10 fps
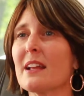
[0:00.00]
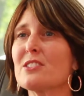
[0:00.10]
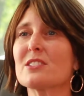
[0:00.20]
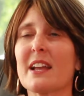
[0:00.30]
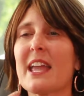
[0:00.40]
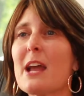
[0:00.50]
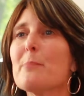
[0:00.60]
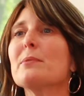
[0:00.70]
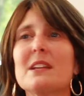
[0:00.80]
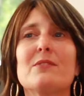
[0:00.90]
I can't
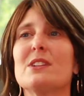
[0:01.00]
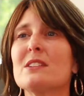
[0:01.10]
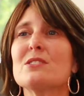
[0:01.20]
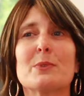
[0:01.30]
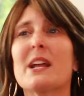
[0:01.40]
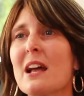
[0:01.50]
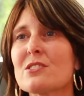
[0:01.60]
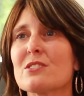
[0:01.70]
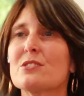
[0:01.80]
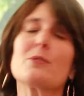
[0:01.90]
believe you didn't do what I
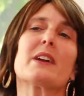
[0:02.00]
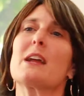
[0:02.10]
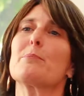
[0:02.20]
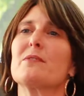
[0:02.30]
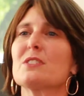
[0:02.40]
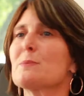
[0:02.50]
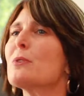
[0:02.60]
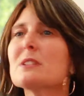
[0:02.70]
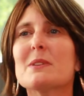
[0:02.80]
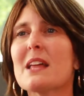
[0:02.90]
asked you to do. I can't believe you
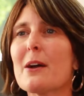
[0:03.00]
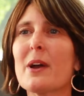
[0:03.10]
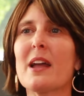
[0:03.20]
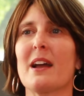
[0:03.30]
spoke to me that way.